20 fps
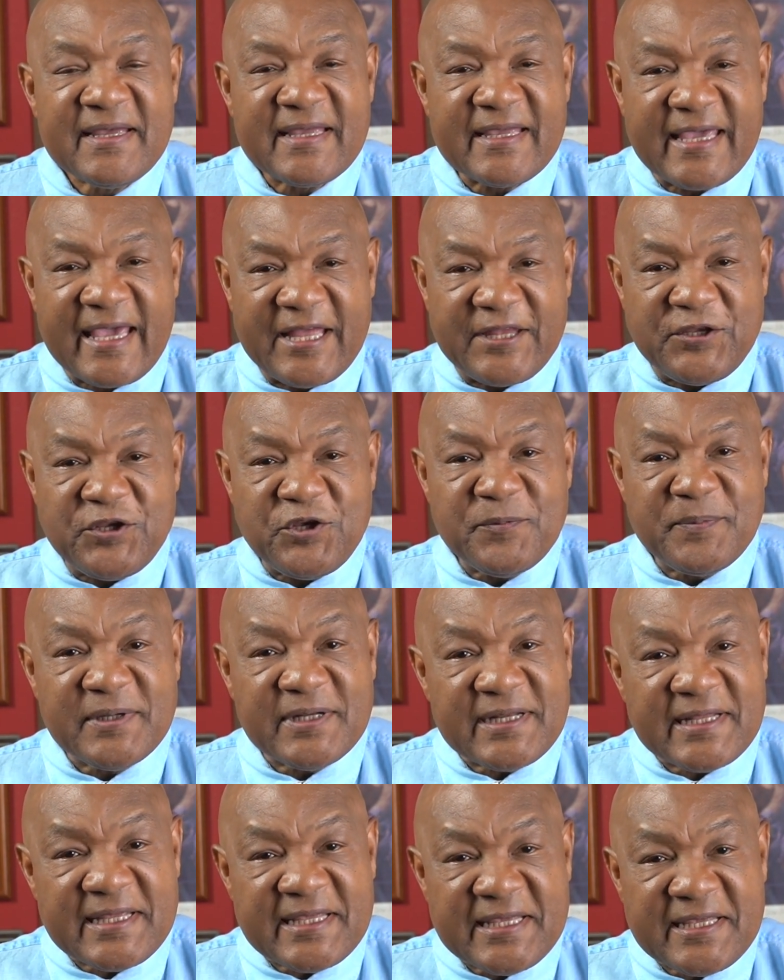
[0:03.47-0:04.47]
Can you
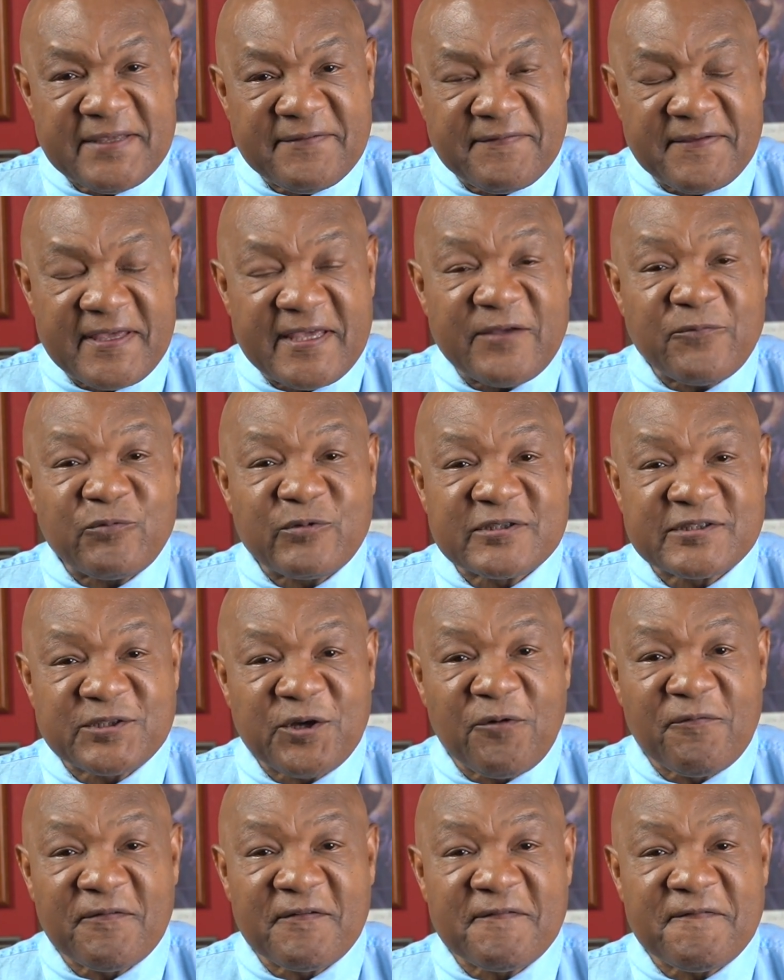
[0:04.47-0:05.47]
believe it was
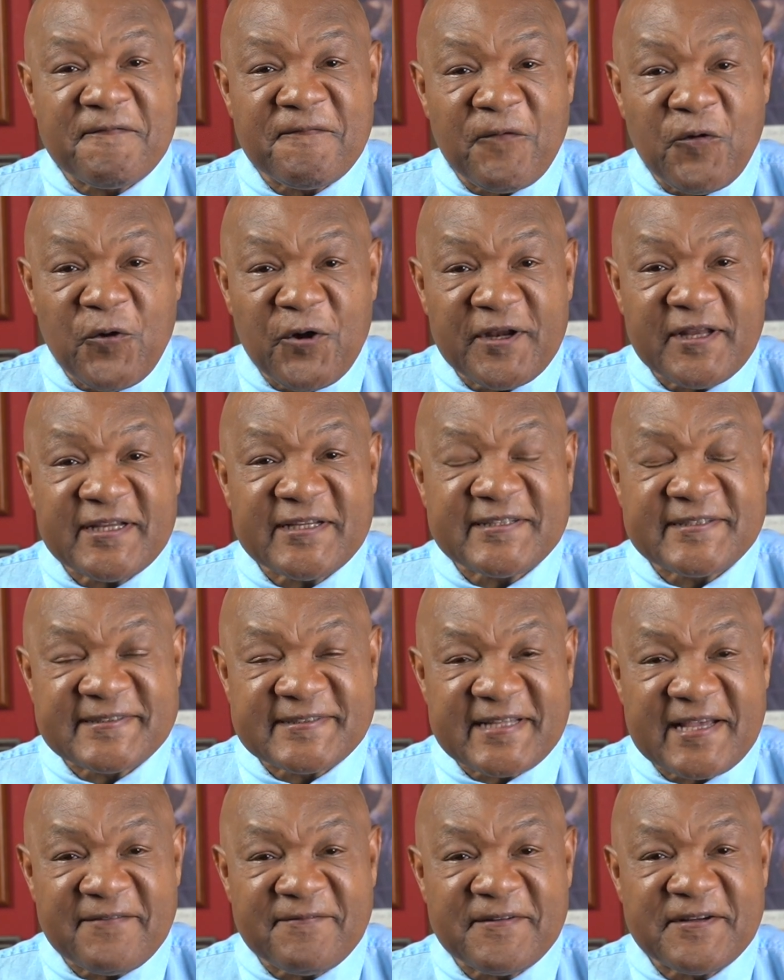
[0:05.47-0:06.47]
over
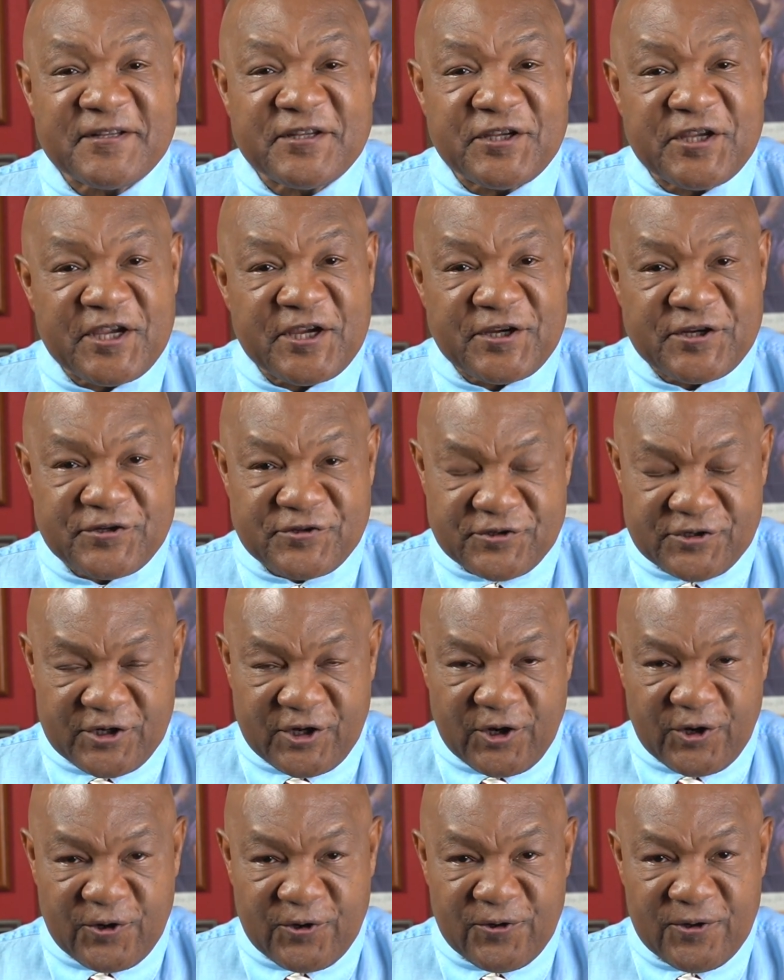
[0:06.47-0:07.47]
47 years
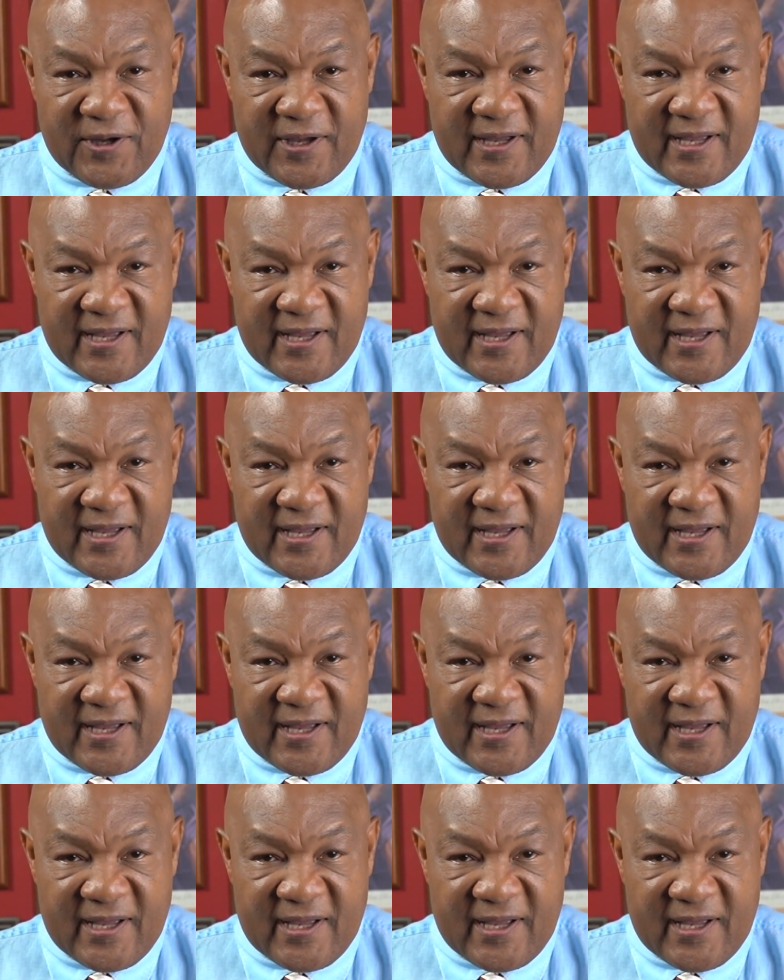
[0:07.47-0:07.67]
ago